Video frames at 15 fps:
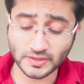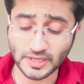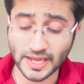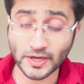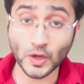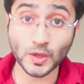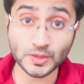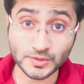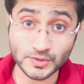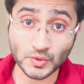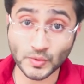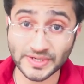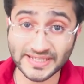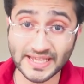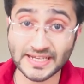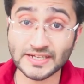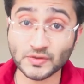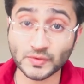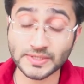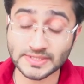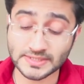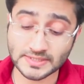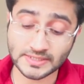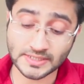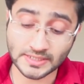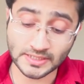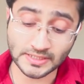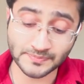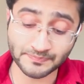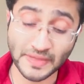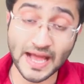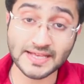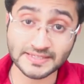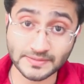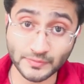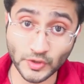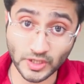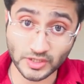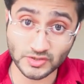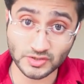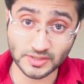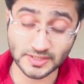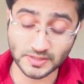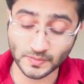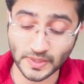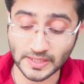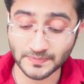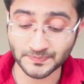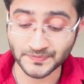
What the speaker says: and also it can increase the acid production as well.